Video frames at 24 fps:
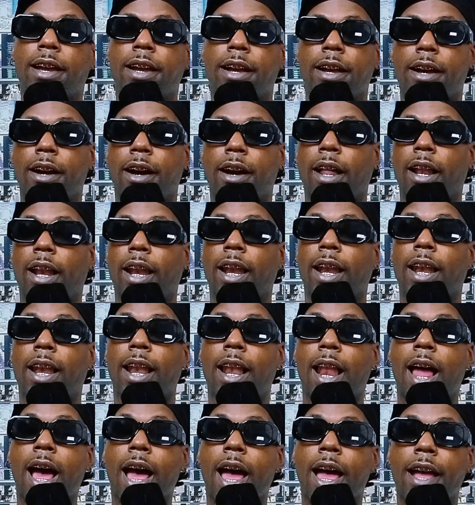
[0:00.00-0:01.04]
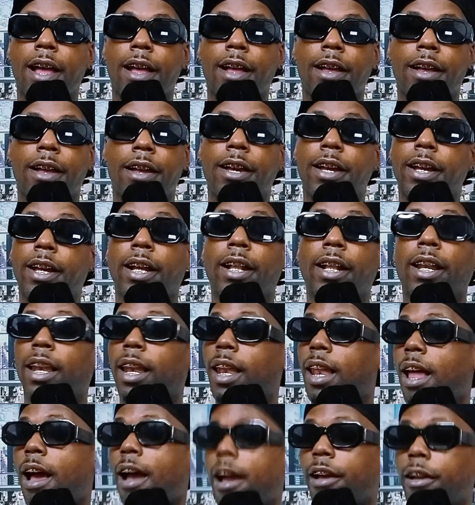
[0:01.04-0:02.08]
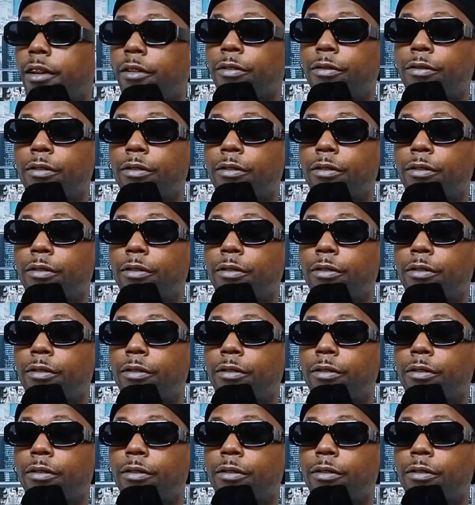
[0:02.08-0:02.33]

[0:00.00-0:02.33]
a lot in life